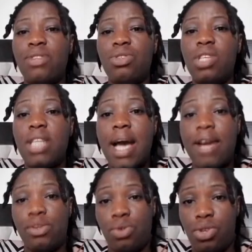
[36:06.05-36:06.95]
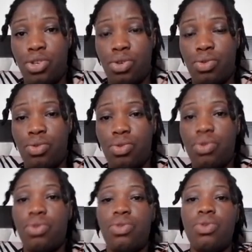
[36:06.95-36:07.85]
That you need
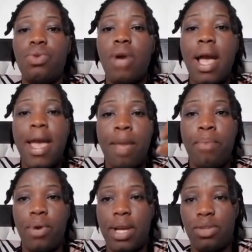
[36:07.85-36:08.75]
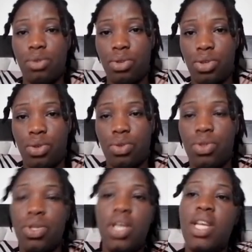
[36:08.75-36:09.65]
isolation, airborne
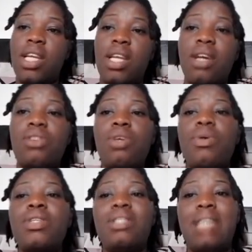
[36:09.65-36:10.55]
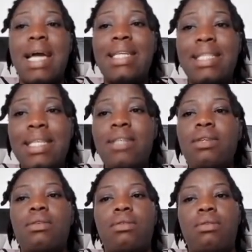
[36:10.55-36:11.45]
isolation. They now say, what is the
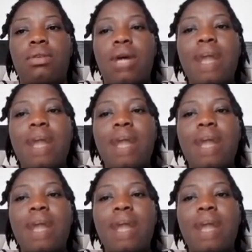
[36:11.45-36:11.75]
ideal